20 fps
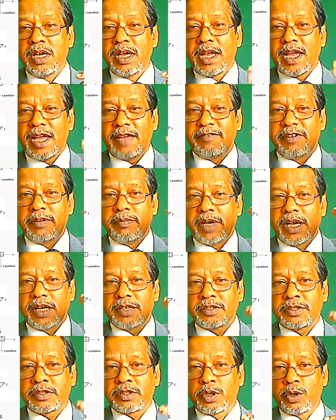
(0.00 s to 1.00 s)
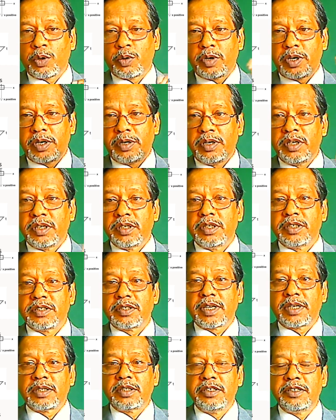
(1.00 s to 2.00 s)
Heavy mass, slower.
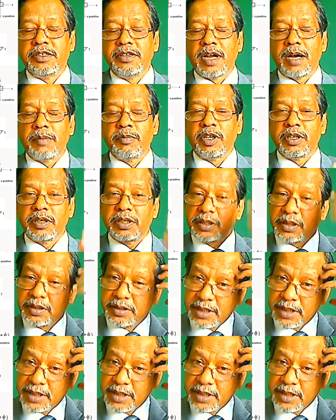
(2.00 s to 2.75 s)
The denominator